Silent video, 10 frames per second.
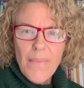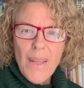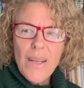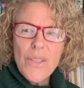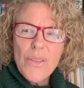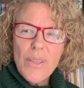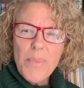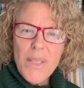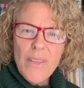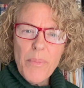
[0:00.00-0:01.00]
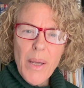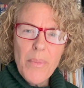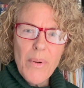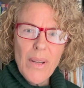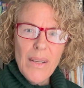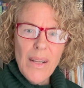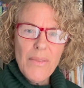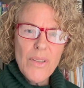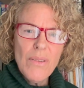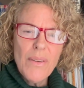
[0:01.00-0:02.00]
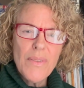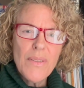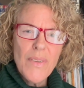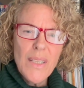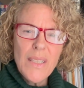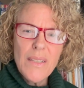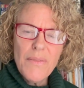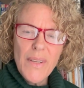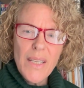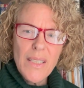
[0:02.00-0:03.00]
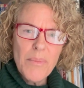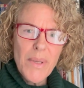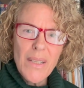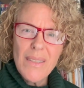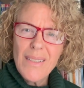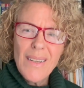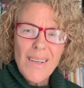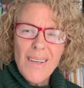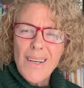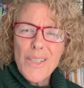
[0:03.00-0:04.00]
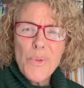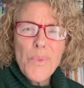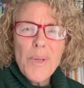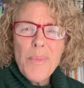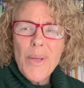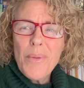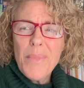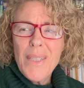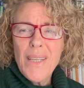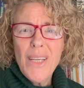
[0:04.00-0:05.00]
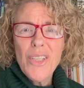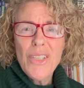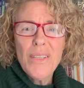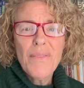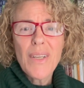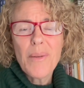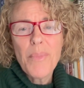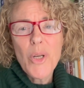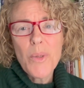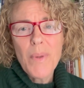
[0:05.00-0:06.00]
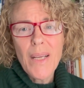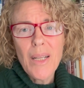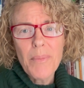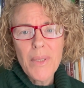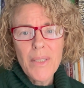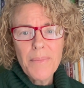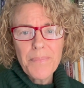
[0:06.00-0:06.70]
I took the piece of paper and left her office feeling deflated because I don't want to be on medication if I can possibly help it.